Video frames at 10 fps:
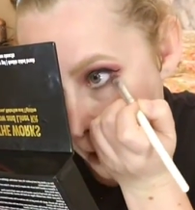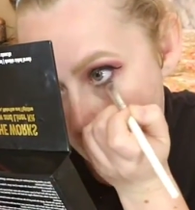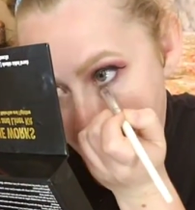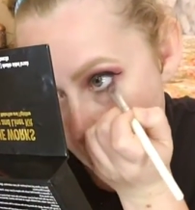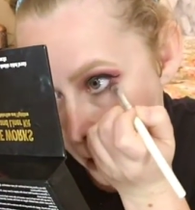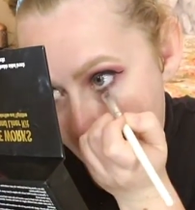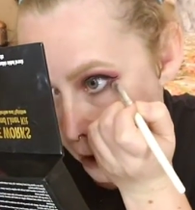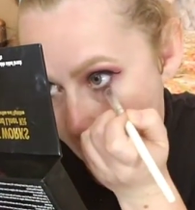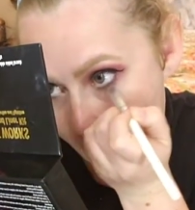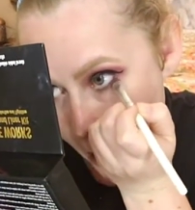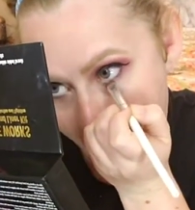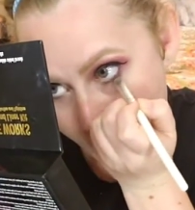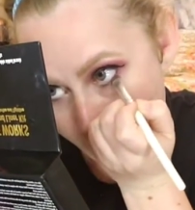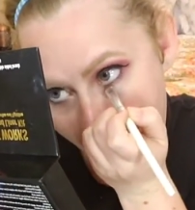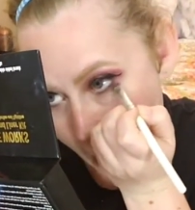a
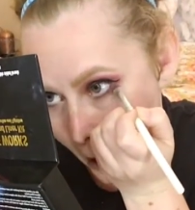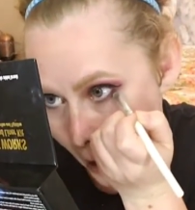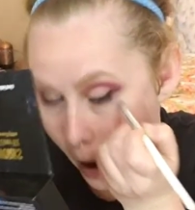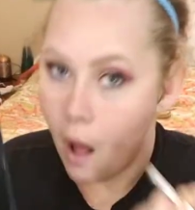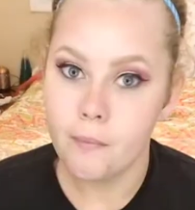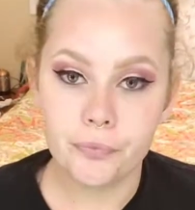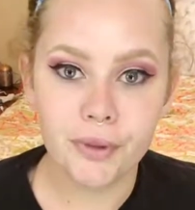little bit of pink under